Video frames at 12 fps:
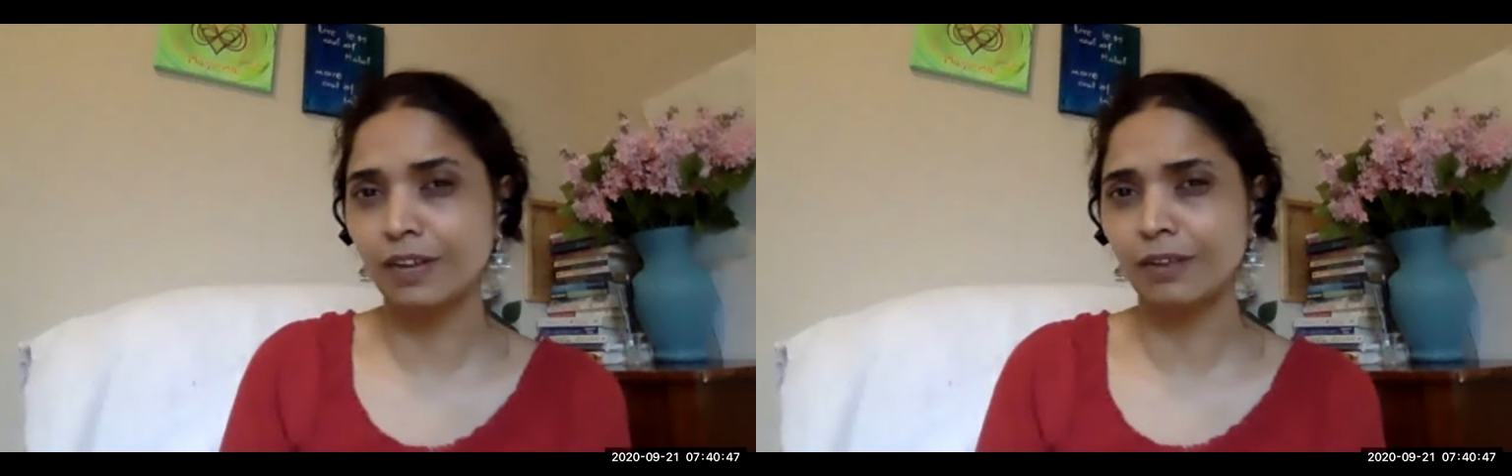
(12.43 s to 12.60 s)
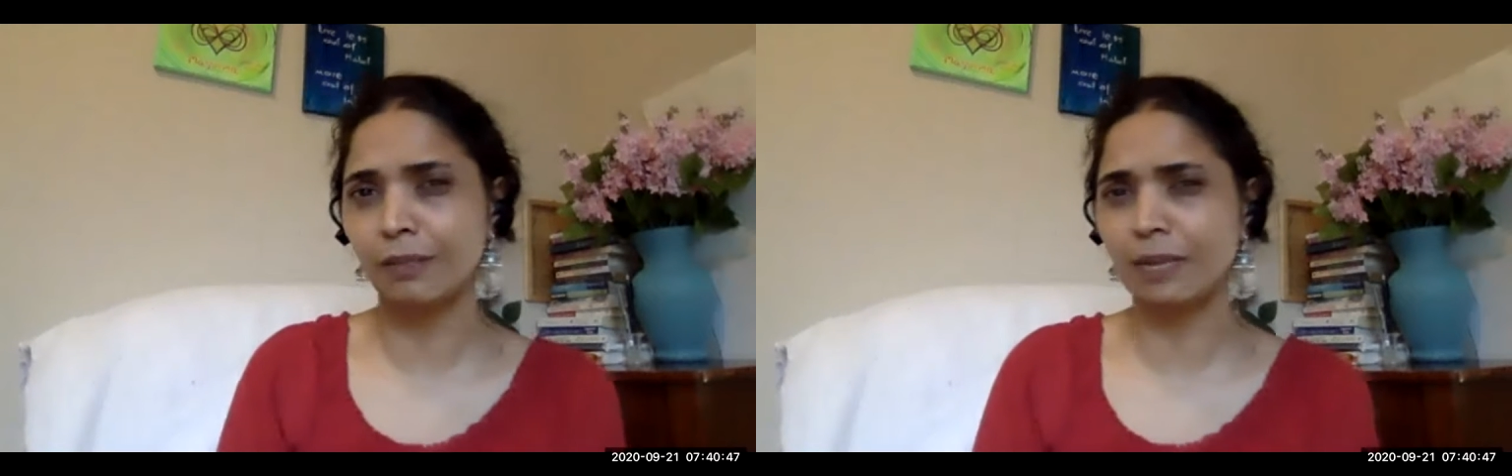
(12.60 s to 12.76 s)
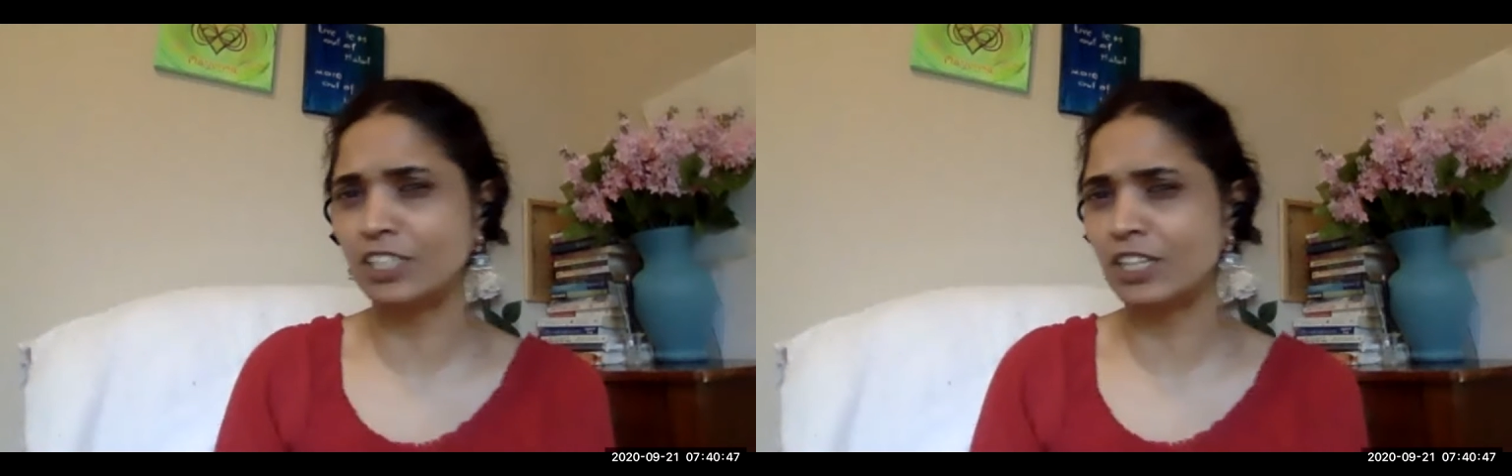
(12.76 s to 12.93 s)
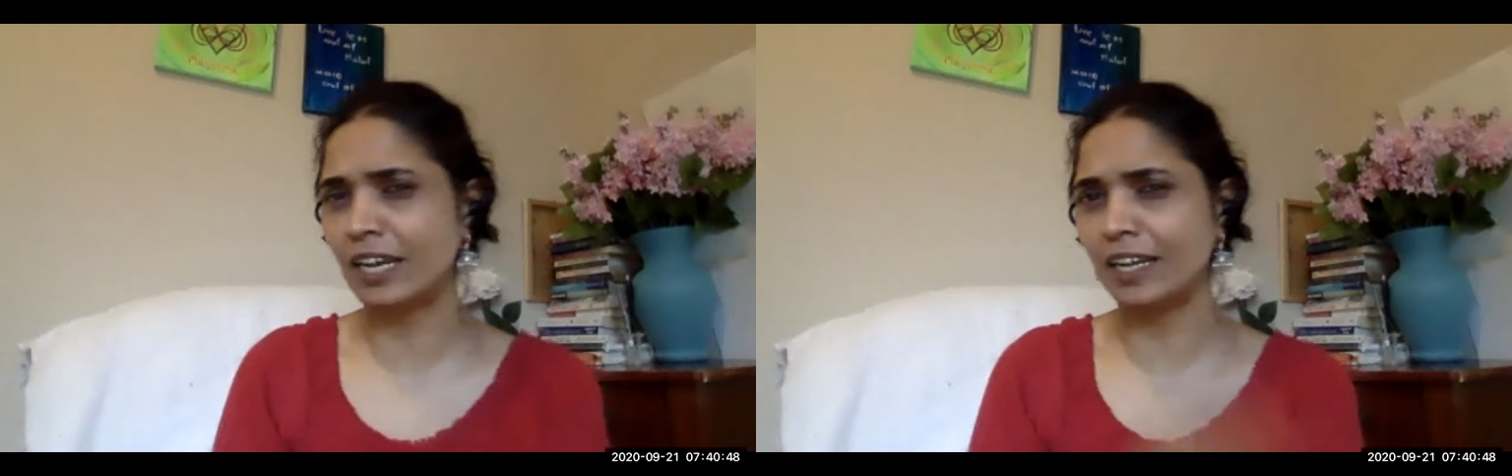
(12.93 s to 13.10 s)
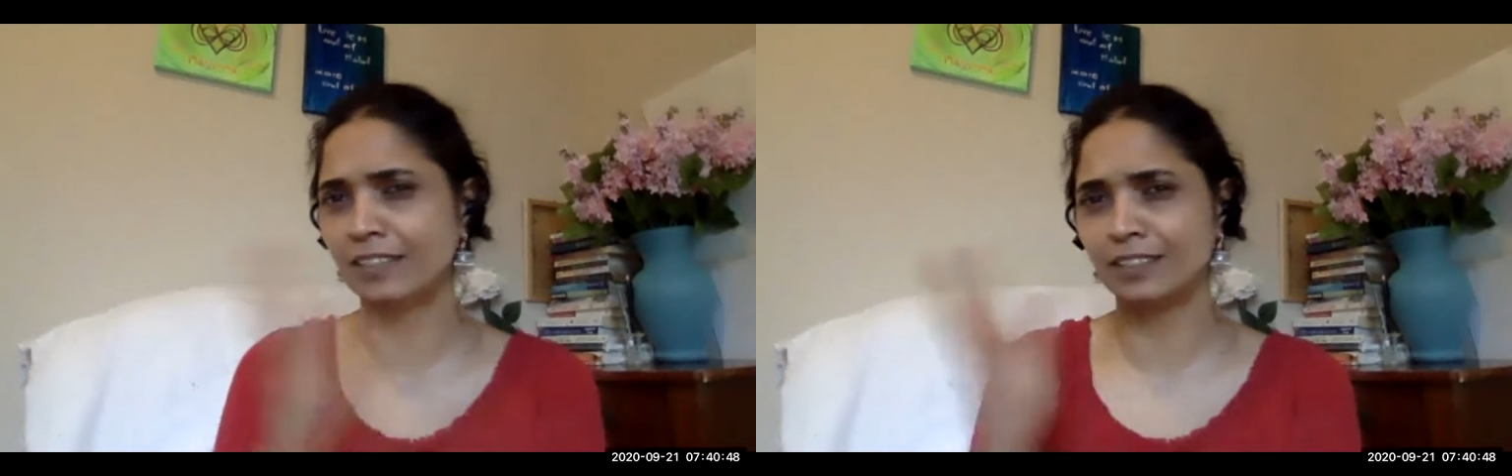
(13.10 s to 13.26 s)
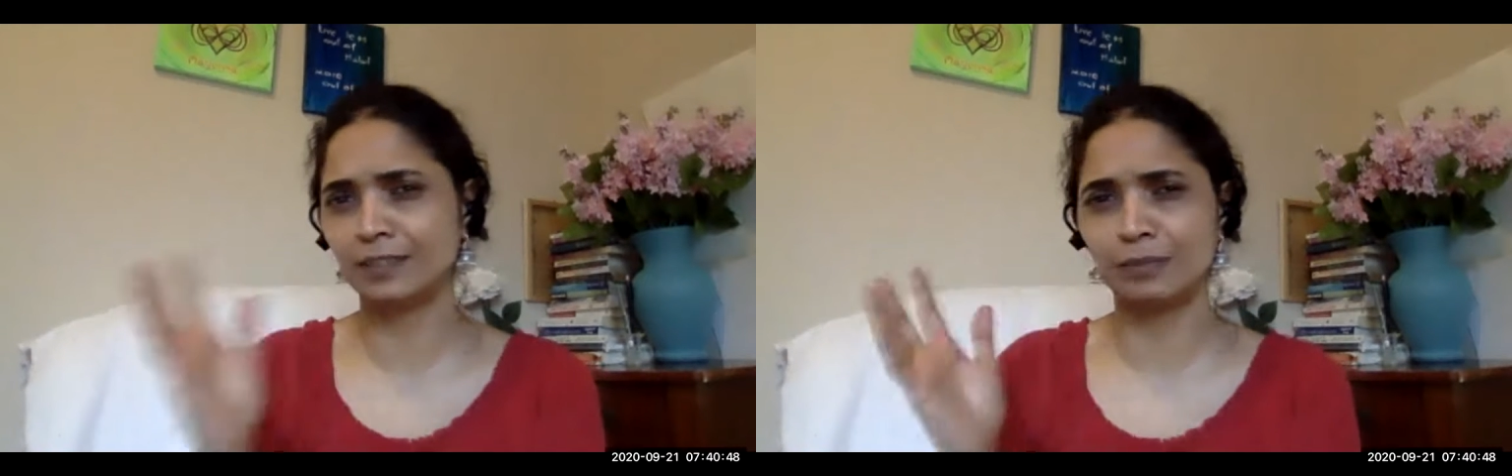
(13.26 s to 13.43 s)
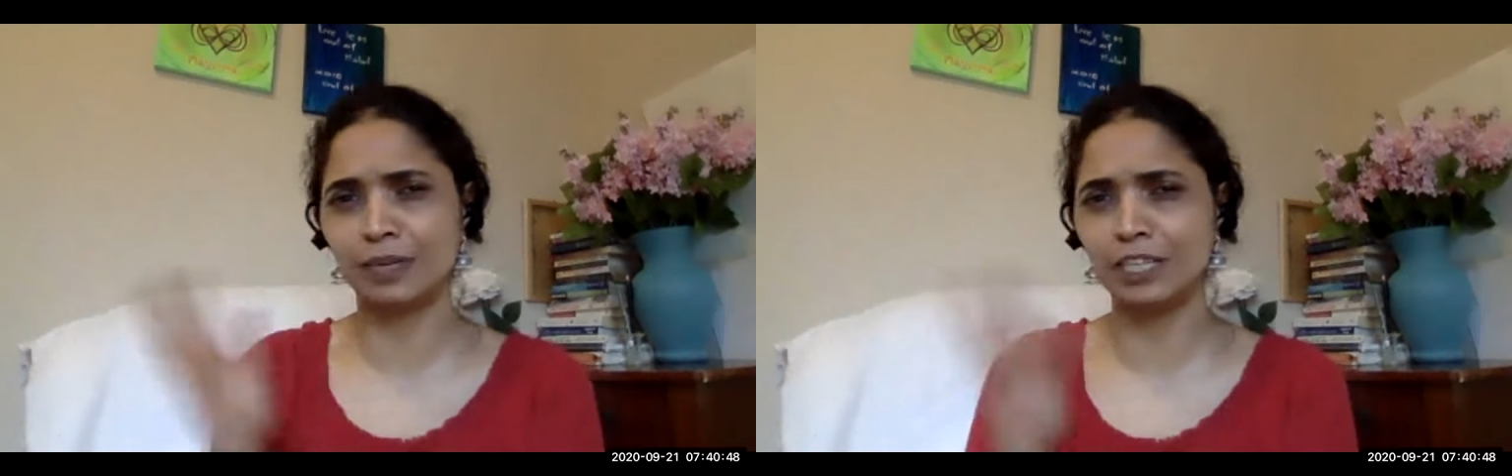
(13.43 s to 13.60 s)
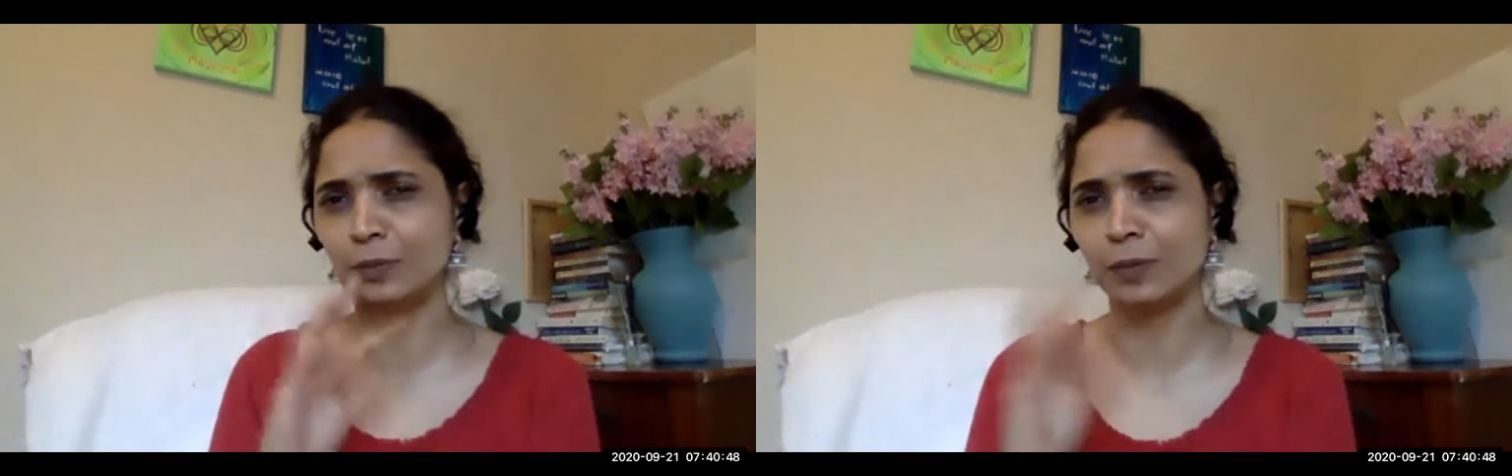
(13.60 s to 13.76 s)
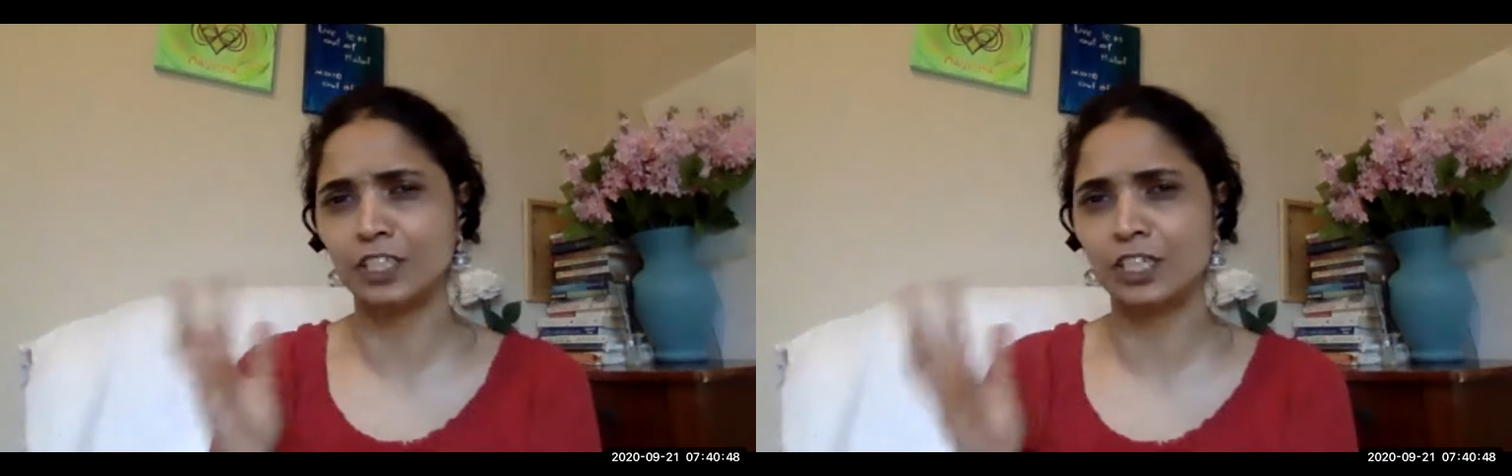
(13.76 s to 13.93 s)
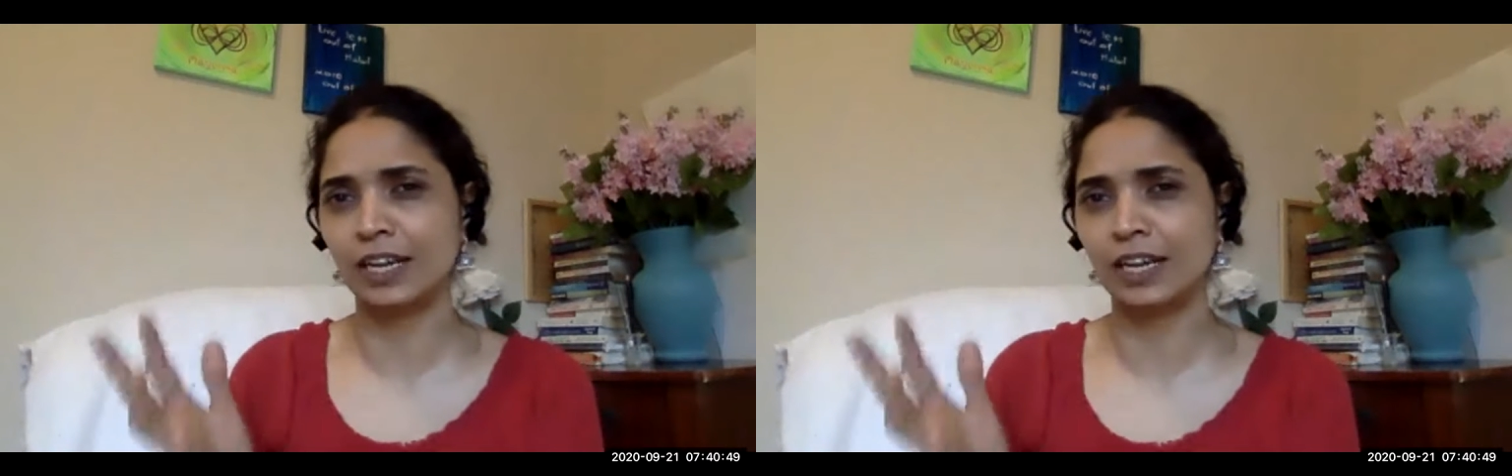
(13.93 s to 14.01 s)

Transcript: much later, much